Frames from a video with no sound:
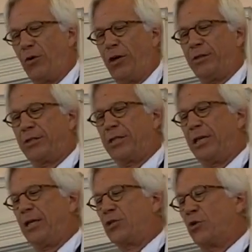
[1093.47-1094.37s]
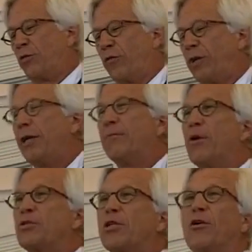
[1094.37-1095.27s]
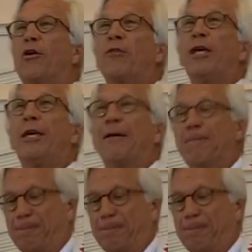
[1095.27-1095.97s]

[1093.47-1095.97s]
caught singing joyfully and mostly off-key.